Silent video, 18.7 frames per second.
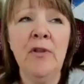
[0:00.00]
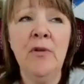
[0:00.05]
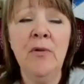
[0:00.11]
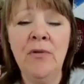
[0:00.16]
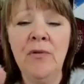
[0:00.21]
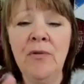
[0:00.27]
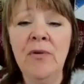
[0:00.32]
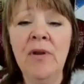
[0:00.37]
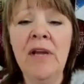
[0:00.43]

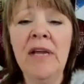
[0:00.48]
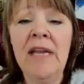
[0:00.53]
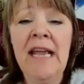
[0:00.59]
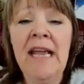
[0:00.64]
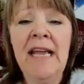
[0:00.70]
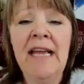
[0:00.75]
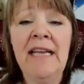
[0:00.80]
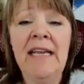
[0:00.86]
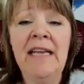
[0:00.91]
you do not
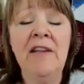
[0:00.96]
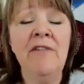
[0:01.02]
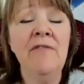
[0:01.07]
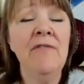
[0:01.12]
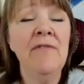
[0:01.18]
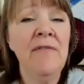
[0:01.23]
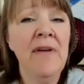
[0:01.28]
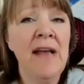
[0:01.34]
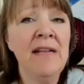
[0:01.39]
add any
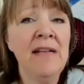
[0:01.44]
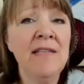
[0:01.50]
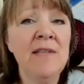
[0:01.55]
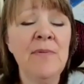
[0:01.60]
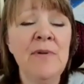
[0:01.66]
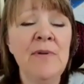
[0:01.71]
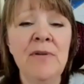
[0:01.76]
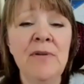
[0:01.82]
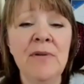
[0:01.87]

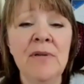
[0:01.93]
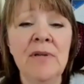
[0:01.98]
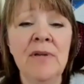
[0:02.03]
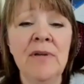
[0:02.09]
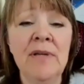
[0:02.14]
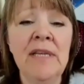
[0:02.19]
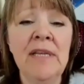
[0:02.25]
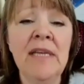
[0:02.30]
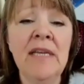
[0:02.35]
fats when you're
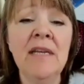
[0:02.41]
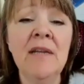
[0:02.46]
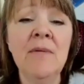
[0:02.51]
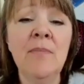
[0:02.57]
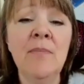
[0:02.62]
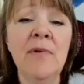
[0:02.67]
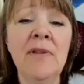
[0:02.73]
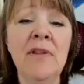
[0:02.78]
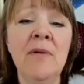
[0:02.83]

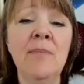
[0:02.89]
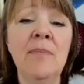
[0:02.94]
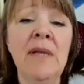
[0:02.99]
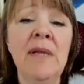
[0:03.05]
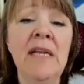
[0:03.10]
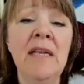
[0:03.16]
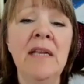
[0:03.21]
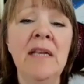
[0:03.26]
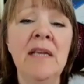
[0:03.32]
cooking, but the
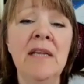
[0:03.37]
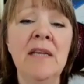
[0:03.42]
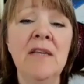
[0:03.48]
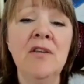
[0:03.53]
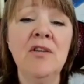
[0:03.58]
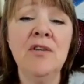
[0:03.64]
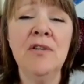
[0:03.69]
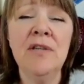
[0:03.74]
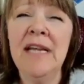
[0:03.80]
meat
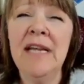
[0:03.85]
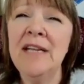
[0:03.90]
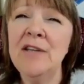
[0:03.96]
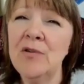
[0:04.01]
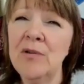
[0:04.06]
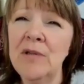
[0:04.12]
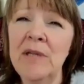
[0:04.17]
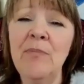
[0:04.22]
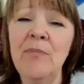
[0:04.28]
should
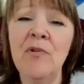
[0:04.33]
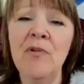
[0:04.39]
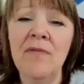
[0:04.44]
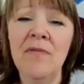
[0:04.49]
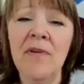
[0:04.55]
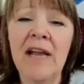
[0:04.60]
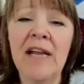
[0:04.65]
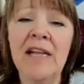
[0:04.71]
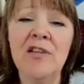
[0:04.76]
naturally
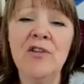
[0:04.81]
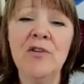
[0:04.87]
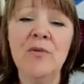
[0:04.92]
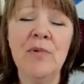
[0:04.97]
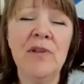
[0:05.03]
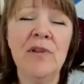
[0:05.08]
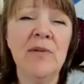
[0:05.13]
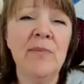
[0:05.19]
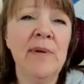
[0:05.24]
provide
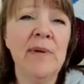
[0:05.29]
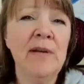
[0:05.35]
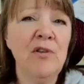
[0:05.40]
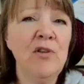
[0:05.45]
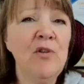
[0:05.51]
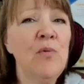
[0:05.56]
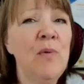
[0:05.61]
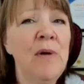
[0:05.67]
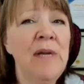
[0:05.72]
you with
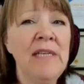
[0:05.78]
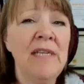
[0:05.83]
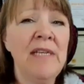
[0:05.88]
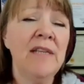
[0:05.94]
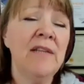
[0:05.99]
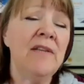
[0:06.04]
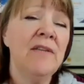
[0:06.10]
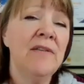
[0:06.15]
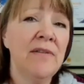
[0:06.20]
about
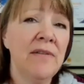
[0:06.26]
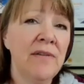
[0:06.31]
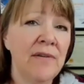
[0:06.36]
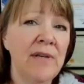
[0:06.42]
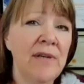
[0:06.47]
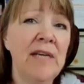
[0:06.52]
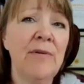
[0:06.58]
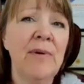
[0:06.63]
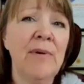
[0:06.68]
20 to
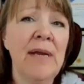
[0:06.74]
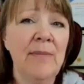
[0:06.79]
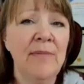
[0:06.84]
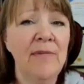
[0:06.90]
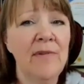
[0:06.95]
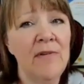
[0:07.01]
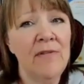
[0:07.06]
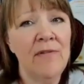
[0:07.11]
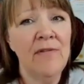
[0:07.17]
30
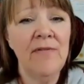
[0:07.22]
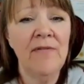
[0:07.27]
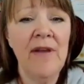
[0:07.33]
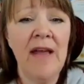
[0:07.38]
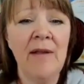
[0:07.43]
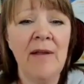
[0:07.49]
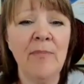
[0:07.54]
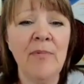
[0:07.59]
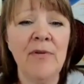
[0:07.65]
grams of
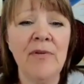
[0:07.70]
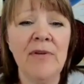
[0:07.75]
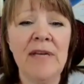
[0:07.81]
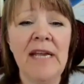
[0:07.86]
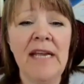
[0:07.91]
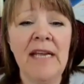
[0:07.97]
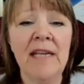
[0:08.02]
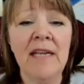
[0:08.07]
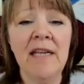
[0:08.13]
fat per
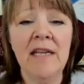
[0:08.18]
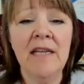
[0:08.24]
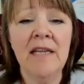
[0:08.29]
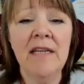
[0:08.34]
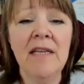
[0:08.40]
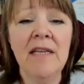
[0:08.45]
day.